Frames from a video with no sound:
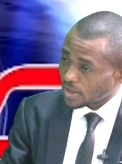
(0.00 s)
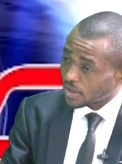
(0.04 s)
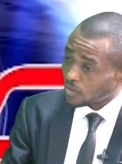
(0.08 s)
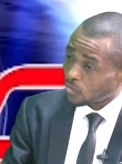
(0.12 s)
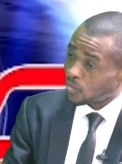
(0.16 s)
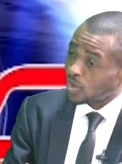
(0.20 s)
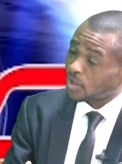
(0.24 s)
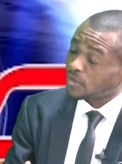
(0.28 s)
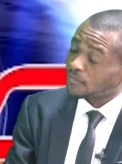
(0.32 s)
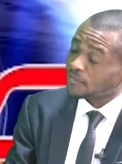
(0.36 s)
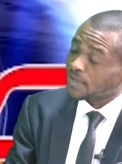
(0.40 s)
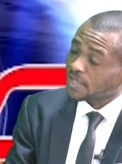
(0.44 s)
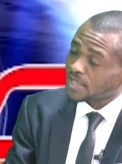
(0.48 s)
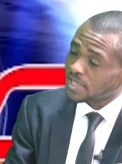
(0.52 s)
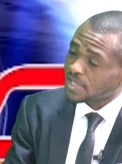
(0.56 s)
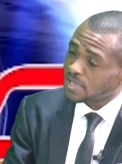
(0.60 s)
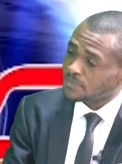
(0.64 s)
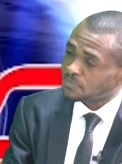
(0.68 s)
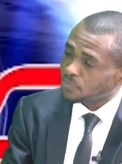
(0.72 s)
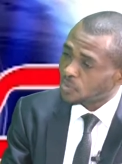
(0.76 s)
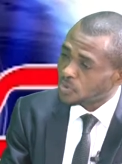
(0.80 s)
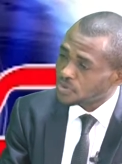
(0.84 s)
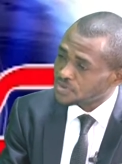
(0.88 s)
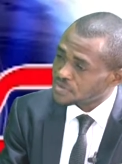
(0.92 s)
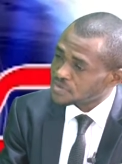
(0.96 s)
one of the key
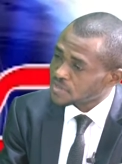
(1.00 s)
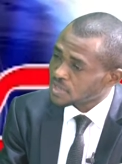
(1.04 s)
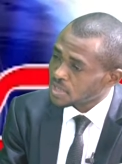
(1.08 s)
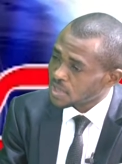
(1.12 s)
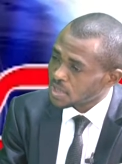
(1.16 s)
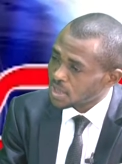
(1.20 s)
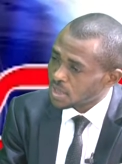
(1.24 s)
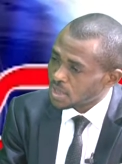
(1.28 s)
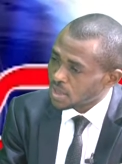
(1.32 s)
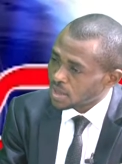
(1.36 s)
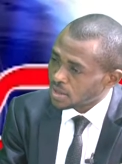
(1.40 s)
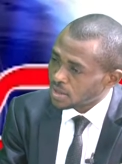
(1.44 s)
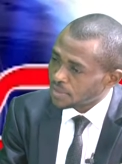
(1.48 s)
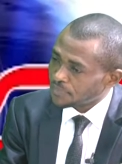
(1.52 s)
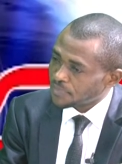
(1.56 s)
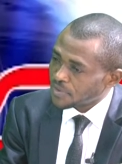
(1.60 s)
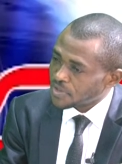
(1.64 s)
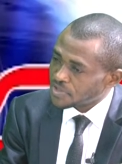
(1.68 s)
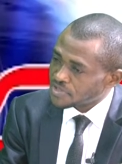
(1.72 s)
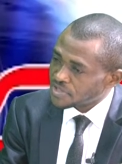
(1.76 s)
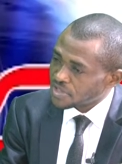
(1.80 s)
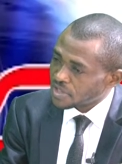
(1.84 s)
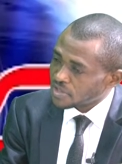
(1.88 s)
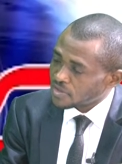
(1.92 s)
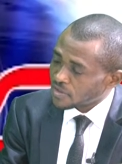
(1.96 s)
points the
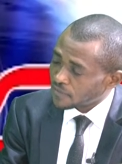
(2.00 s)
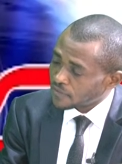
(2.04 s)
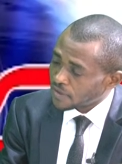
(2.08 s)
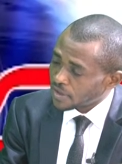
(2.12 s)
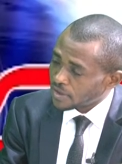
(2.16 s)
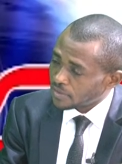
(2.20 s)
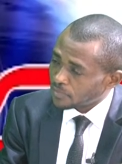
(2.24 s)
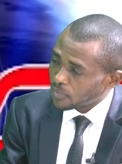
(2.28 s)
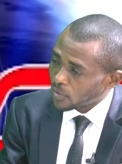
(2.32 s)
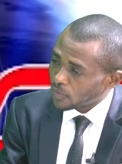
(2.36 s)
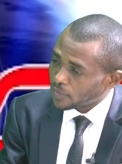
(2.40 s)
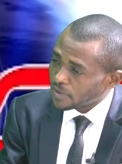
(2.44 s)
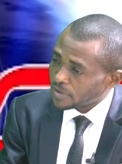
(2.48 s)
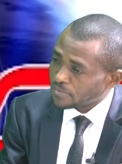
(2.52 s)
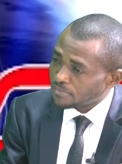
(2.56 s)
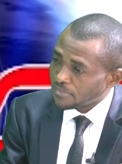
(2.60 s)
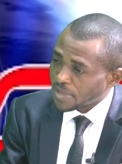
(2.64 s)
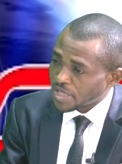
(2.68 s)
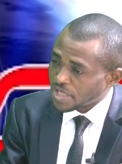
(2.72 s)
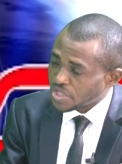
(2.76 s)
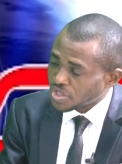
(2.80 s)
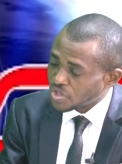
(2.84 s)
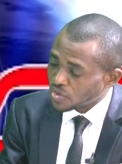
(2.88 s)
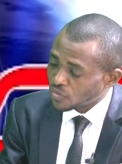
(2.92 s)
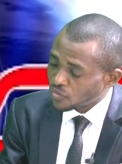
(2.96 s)
President of the Republic
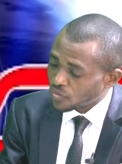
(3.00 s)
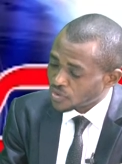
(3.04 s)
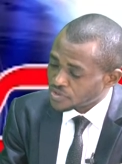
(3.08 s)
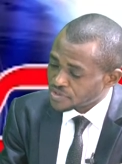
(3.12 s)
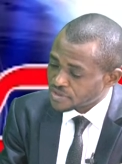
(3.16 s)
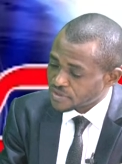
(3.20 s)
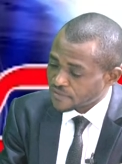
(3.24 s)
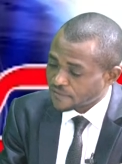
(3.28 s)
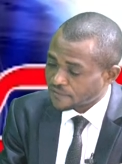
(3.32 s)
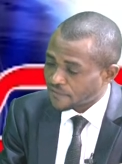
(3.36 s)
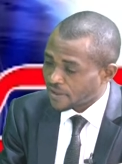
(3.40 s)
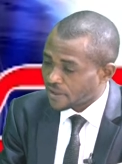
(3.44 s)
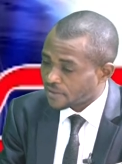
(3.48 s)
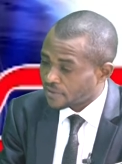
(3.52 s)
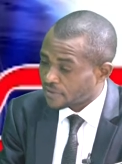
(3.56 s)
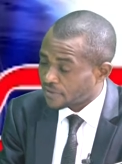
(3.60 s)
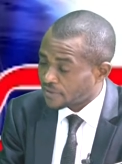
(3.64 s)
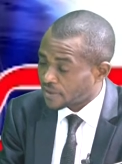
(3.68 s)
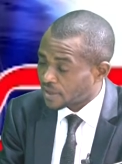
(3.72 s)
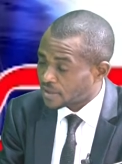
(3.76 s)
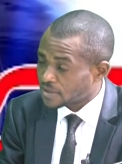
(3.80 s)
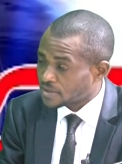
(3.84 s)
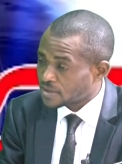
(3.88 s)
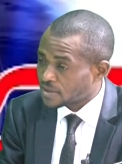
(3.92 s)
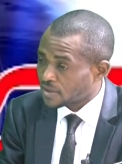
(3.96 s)
mentioned was the fact
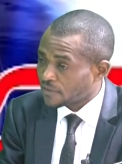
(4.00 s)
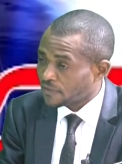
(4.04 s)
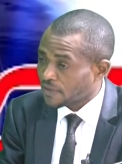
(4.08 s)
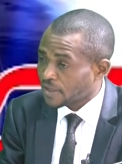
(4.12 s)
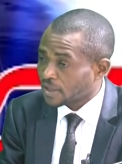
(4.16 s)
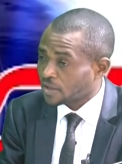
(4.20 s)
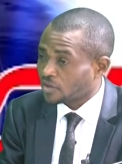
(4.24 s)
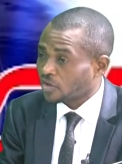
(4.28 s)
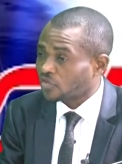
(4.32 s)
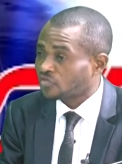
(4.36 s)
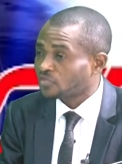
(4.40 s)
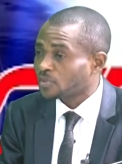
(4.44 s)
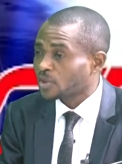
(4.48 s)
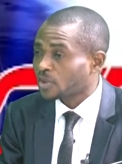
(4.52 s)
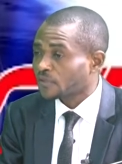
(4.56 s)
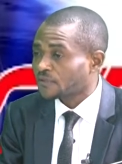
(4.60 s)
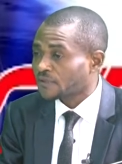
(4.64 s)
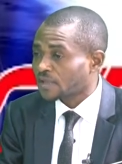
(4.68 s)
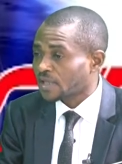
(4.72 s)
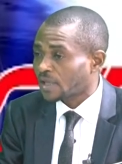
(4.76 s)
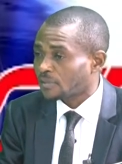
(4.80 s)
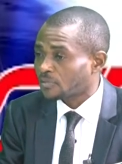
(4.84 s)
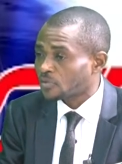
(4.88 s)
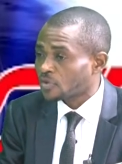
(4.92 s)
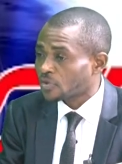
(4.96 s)
that the government of
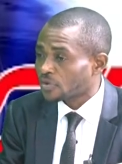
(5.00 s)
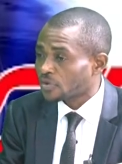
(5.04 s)
Cameroon